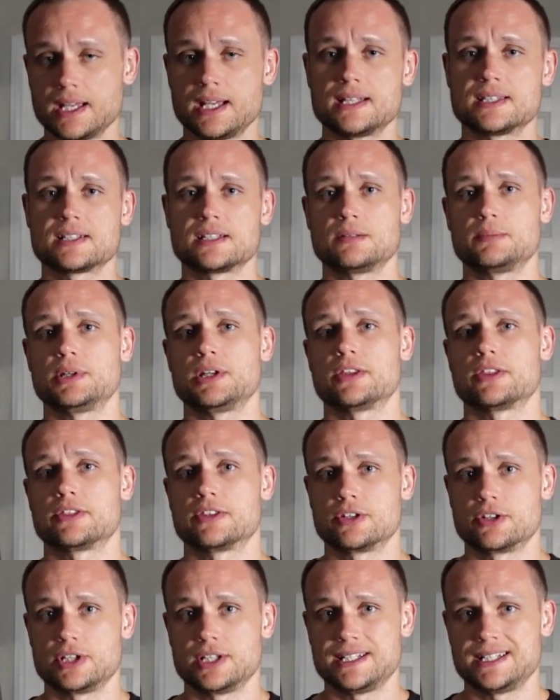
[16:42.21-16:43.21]
It's going to be a
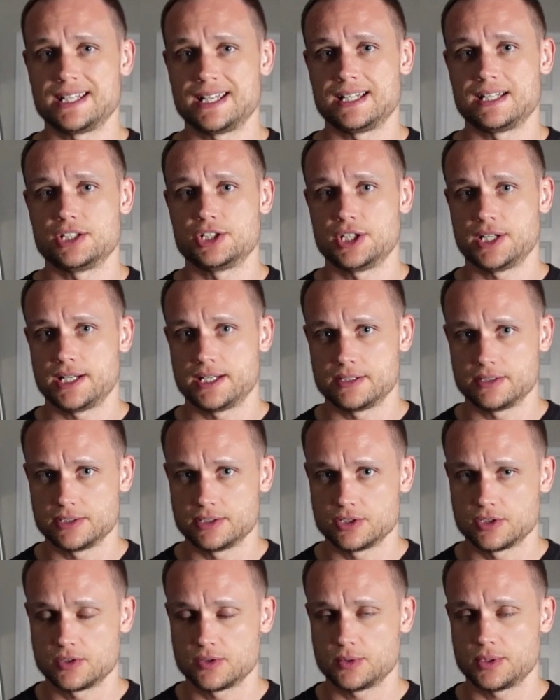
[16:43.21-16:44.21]
30-day
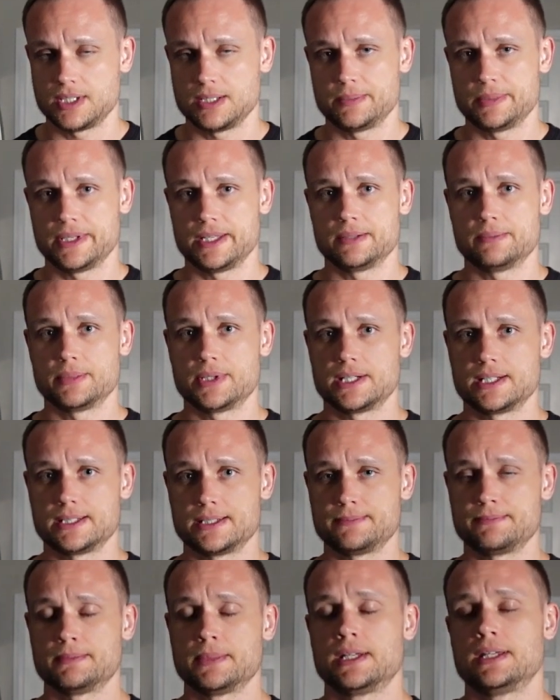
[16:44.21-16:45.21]
challenge, so keep that in
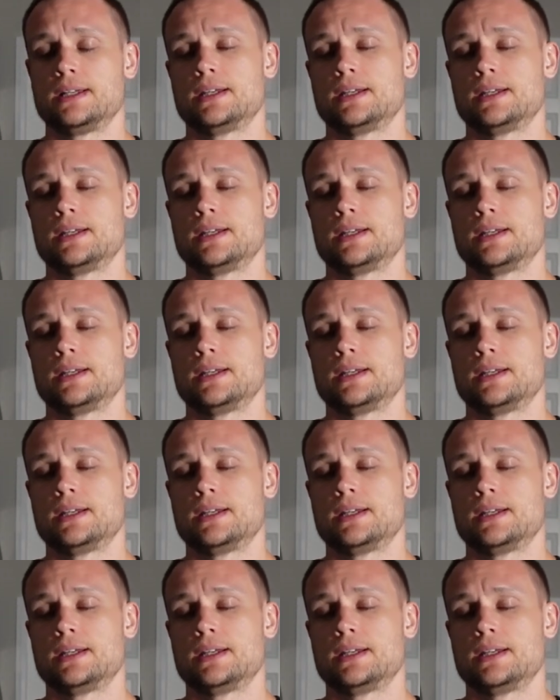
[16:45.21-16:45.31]
mind.